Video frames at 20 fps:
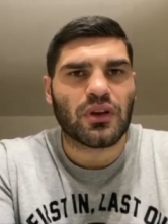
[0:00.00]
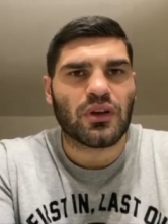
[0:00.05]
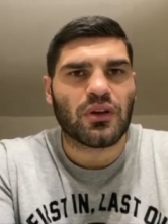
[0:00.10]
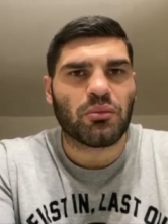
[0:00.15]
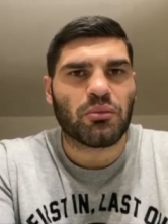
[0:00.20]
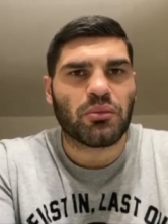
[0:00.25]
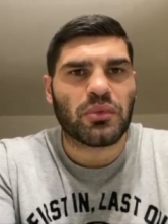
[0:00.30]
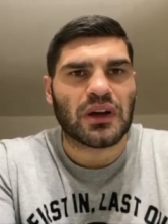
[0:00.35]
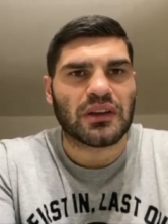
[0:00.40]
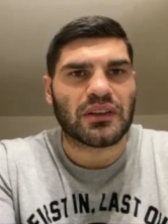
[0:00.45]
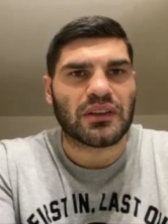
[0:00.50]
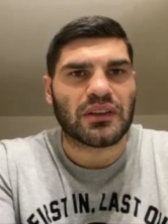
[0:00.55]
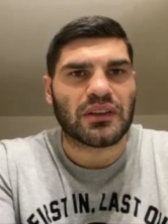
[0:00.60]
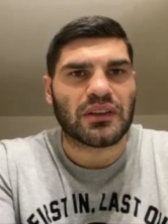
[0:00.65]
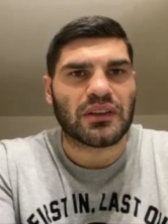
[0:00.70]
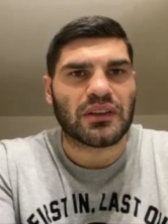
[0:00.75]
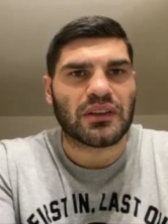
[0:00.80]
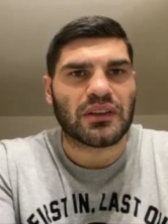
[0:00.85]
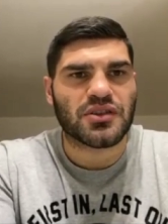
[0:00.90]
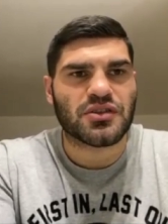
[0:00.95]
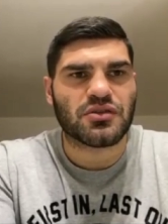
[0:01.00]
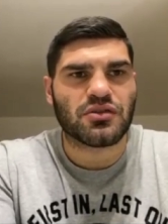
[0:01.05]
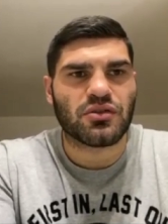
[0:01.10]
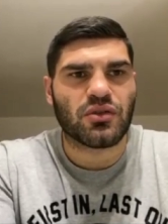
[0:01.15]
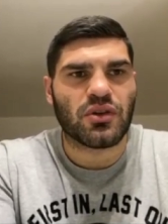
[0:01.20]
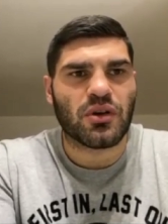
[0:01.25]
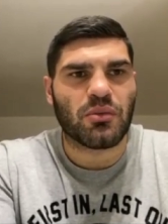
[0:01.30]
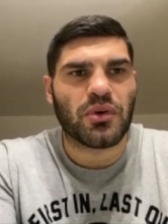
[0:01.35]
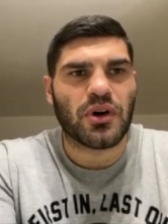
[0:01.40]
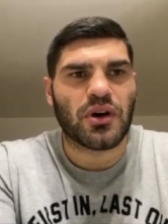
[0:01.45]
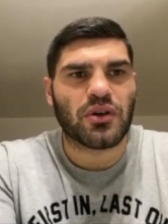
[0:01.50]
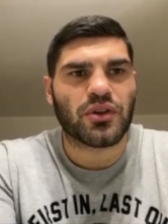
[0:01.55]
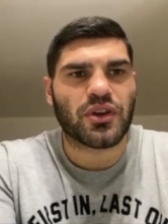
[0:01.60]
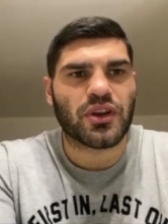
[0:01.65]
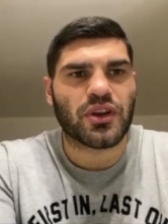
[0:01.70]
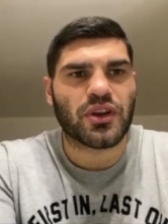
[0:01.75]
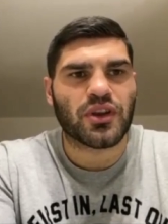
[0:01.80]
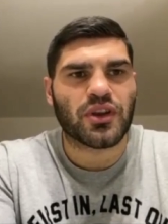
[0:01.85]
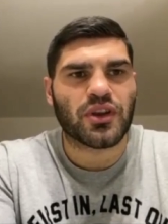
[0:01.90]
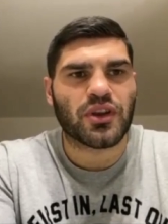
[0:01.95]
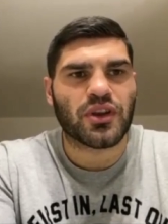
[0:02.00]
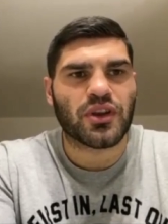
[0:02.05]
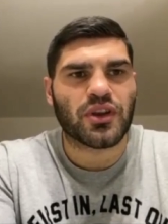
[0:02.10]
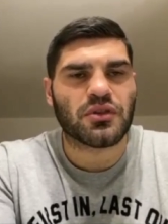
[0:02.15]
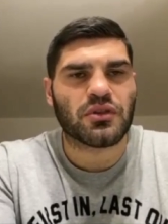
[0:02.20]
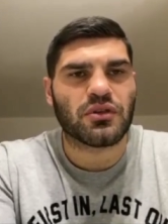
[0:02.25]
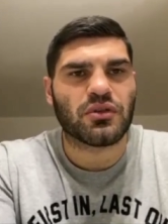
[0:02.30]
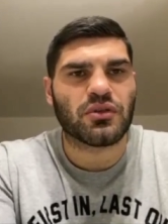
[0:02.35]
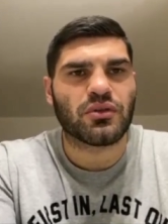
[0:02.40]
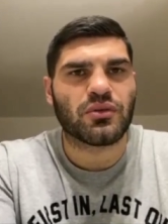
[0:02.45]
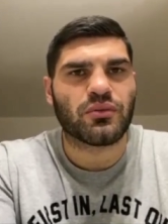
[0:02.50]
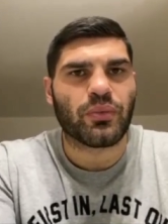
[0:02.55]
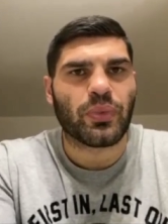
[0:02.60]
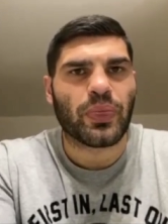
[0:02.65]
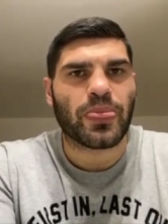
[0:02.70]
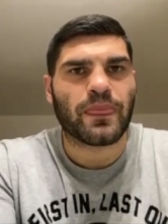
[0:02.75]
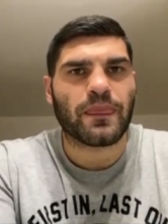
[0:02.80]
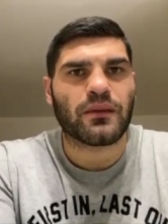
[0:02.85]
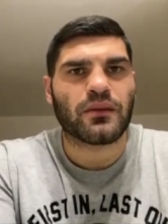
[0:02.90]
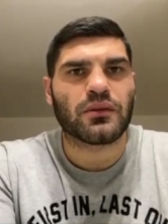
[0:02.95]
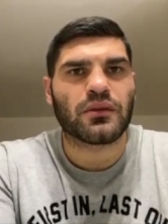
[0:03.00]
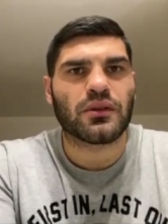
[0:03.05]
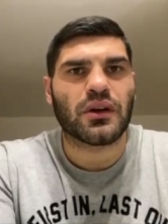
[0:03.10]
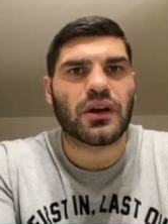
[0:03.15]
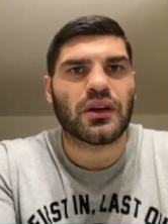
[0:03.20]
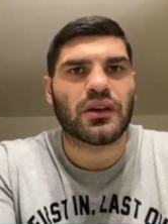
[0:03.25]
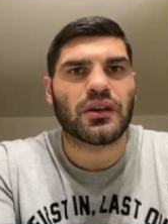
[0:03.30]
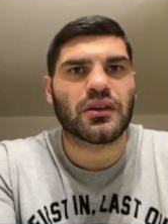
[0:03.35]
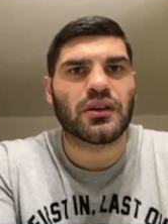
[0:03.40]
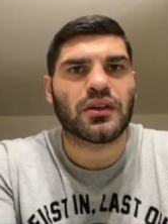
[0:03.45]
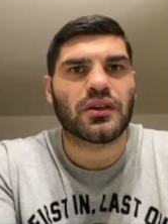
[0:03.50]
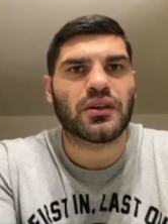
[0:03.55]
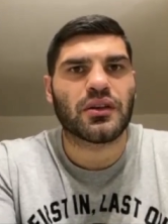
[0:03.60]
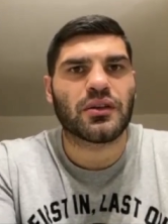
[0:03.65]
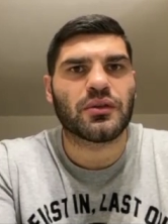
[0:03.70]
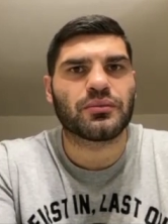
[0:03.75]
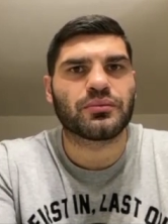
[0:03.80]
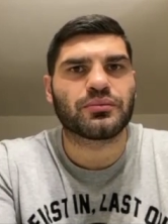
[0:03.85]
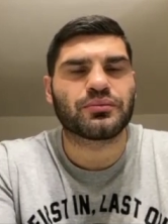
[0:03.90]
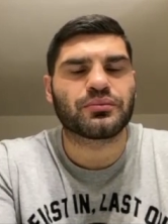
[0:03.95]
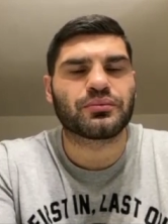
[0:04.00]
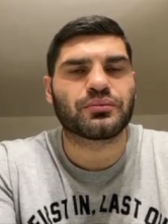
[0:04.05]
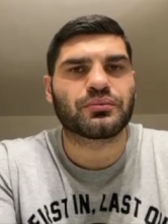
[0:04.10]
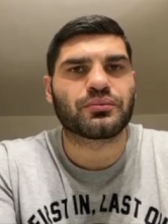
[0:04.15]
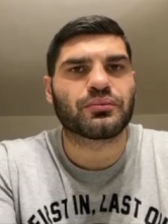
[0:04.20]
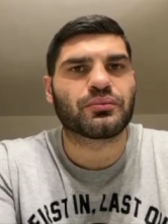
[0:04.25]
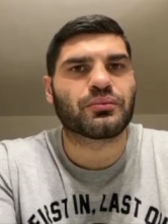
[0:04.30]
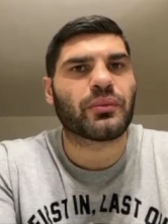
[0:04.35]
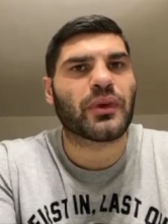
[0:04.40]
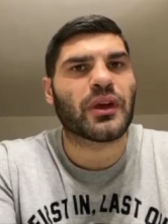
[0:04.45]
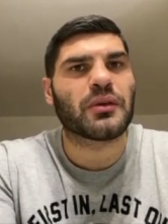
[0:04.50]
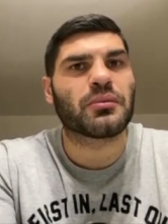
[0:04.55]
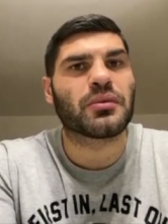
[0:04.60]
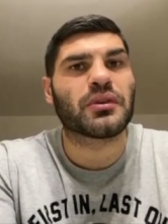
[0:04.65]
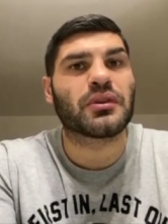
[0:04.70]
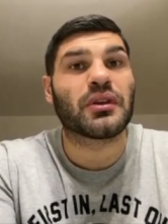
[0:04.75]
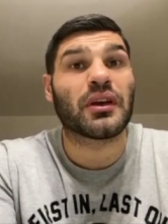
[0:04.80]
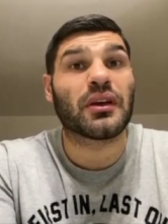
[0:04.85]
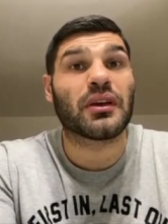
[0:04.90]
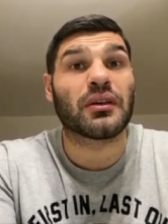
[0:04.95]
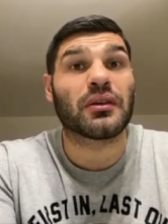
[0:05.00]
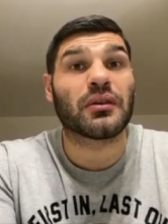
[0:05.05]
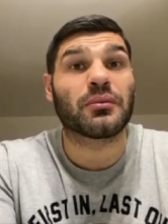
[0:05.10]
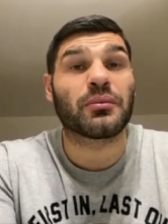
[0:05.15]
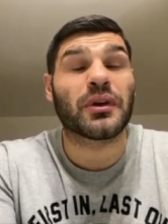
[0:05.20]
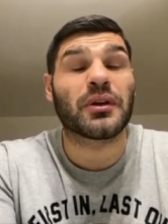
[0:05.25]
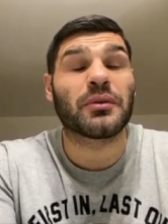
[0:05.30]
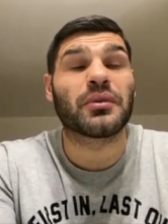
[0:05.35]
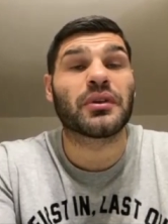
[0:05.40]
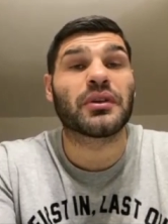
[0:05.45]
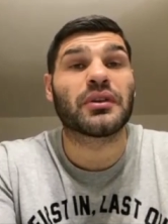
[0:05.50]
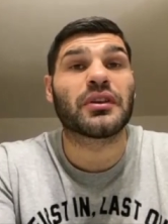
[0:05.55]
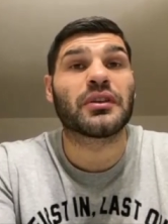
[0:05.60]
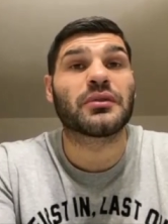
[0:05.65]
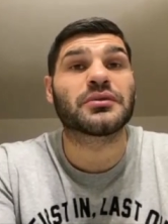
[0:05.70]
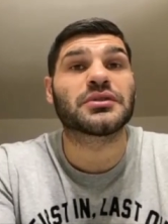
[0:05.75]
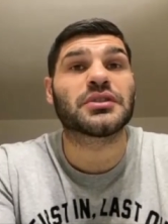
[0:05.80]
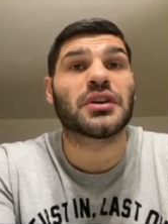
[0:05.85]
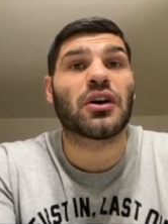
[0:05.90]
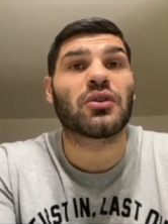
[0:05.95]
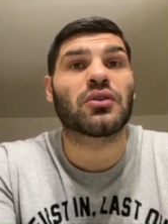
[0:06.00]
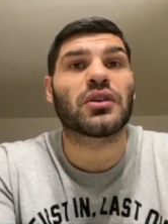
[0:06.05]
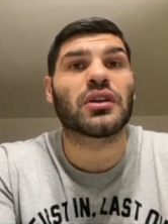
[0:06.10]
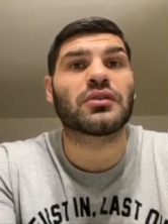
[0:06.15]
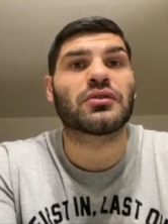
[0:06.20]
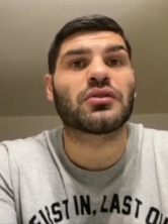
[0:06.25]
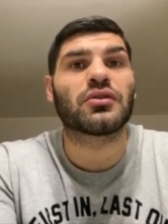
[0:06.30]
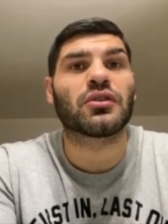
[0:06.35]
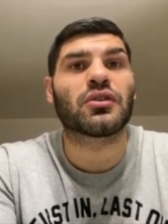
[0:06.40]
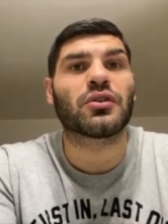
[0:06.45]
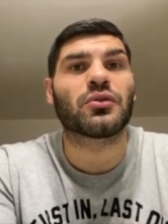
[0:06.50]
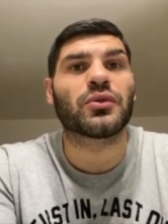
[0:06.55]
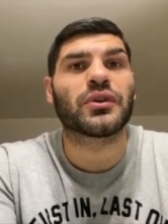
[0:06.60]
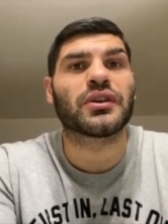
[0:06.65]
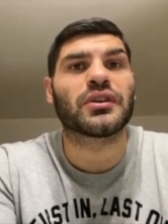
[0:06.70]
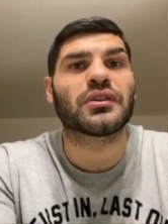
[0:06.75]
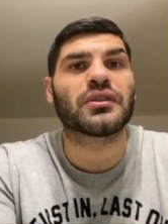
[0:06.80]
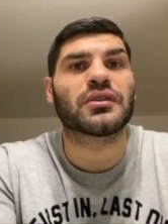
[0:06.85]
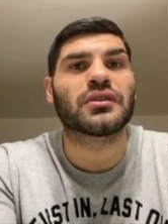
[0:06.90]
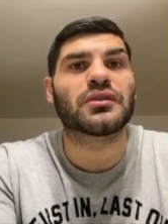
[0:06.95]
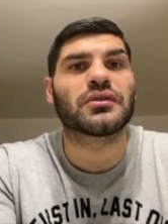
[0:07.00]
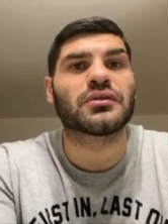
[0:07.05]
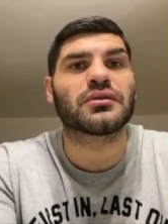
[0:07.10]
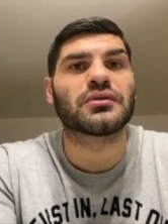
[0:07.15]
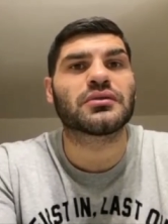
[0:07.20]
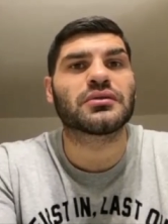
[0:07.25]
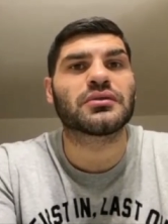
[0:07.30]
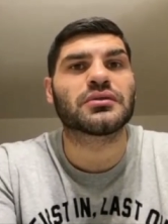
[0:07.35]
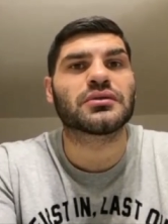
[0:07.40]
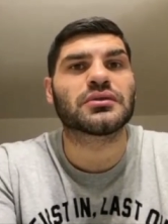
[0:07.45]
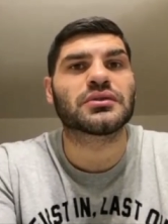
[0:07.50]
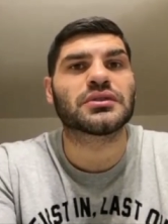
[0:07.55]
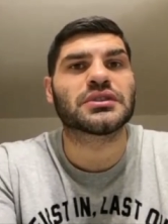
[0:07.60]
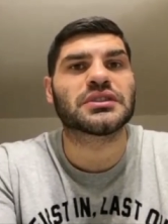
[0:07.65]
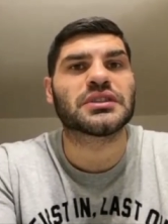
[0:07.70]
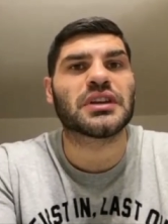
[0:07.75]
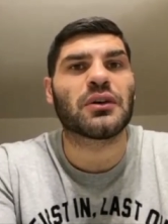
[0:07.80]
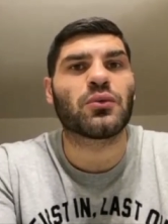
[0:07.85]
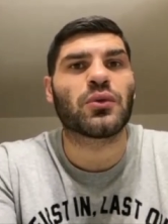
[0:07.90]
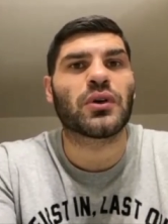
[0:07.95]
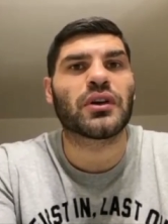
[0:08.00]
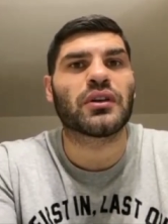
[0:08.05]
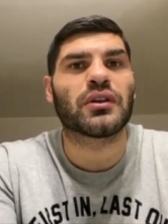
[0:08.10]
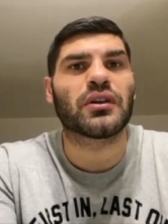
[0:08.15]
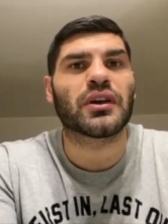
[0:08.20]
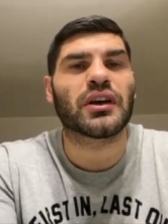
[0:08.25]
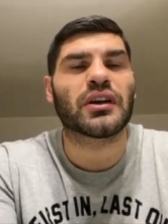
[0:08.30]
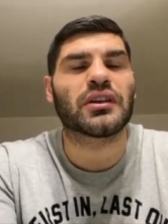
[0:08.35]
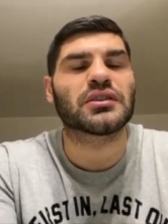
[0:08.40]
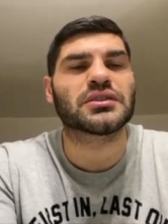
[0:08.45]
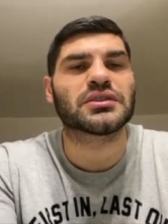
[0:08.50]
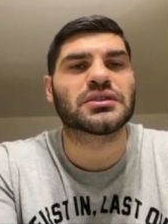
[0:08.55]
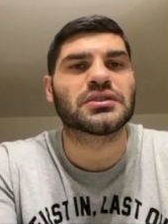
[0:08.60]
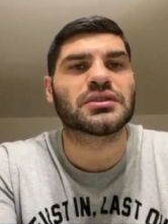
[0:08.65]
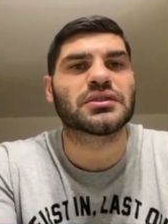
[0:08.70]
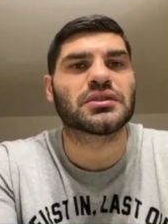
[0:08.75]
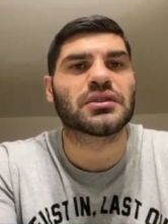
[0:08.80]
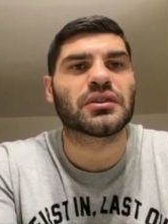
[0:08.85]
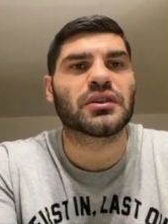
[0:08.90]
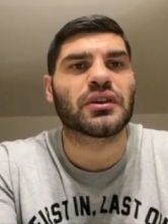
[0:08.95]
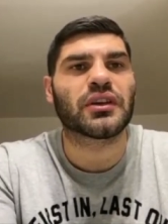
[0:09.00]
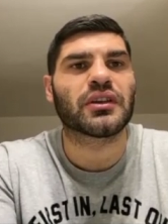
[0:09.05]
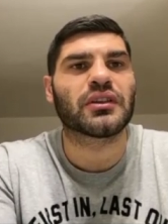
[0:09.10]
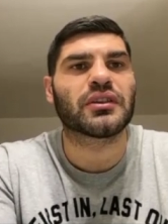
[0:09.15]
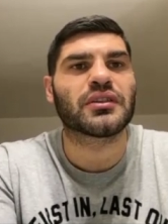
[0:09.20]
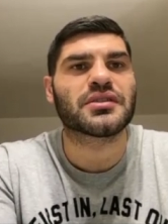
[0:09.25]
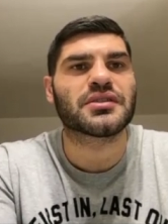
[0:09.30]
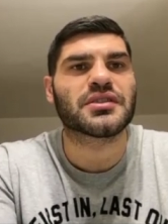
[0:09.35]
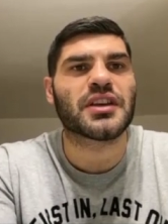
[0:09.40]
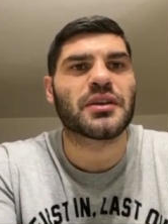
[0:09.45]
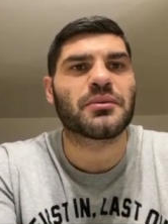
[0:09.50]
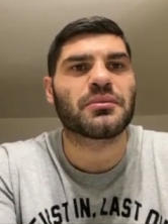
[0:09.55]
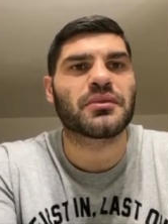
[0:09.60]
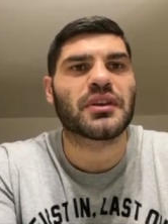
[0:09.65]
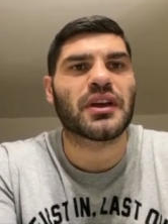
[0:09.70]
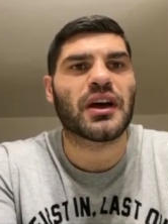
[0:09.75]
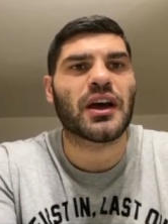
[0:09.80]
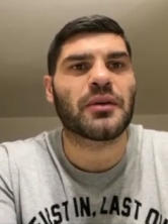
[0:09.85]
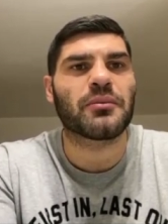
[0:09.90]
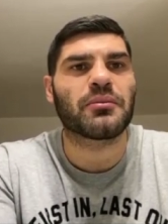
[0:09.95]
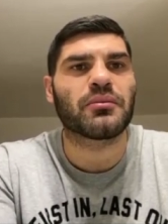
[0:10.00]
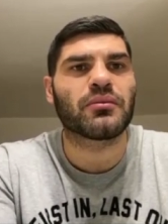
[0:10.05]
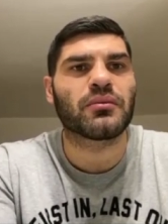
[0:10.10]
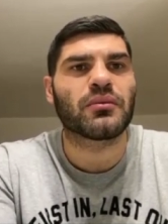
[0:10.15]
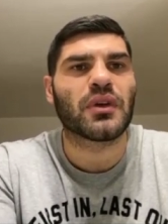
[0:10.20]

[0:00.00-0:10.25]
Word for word: but I just know about him. So I... Uh, Maybe they, maybe Team Sauerland talk with someone else in the same time.